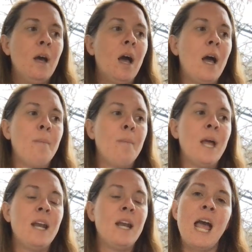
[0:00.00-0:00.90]

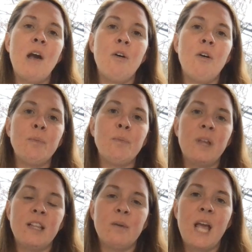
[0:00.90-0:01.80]
And now the
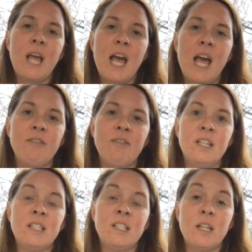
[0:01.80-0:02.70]
plant that we have
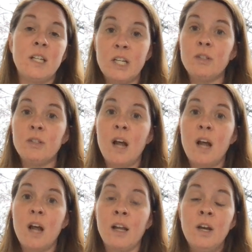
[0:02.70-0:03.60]
is a single
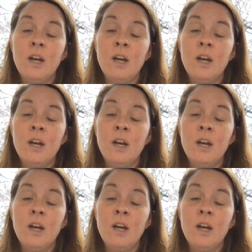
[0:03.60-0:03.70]
stalk